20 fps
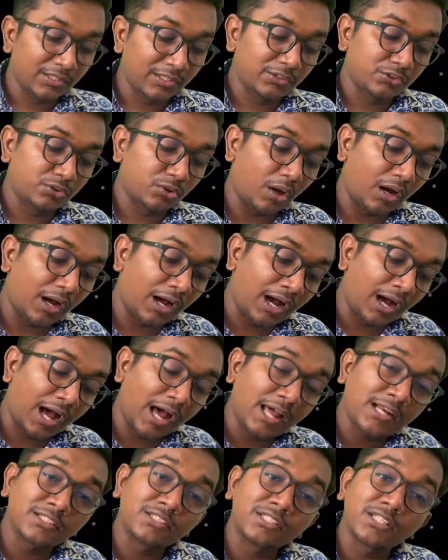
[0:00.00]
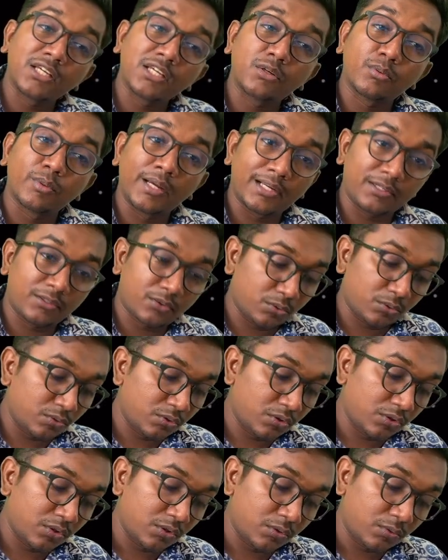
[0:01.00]
So R is equal
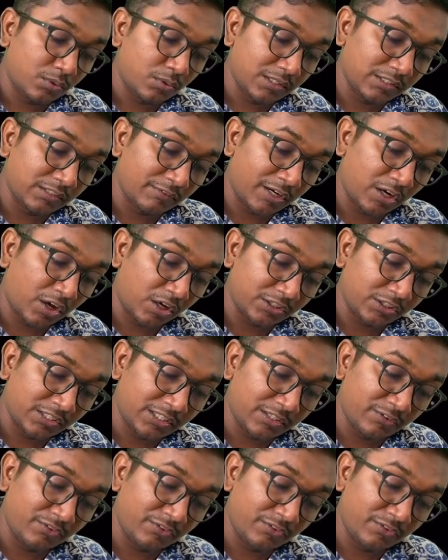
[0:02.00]
to, what is the velocity?